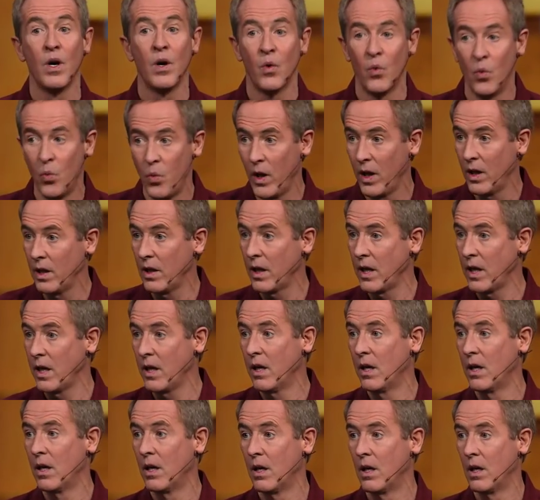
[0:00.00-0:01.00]
really
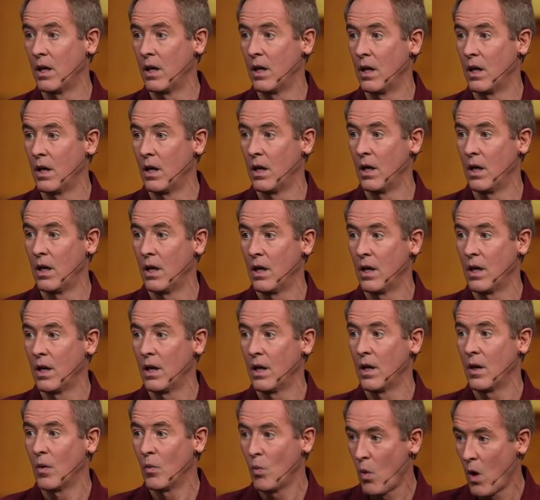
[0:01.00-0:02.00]

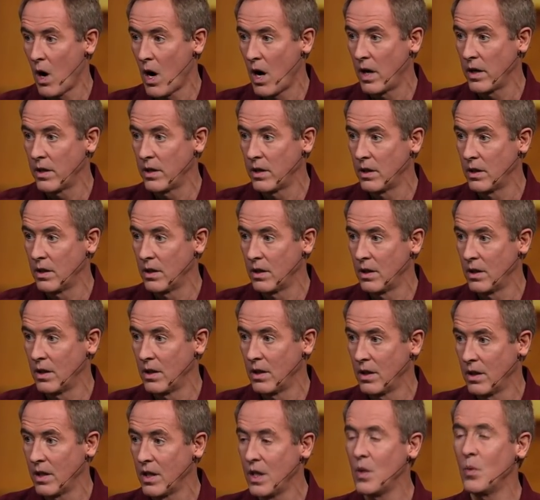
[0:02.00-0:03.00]
want.
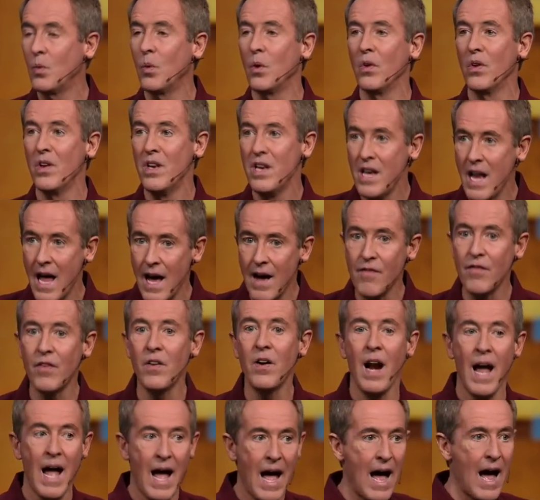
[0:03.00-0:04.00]
You will never
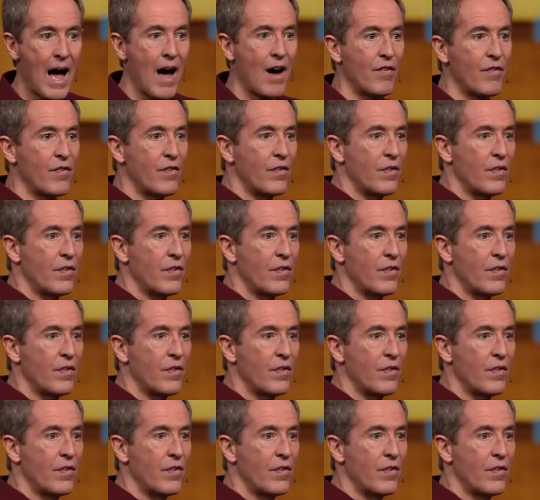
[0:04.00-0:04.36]
have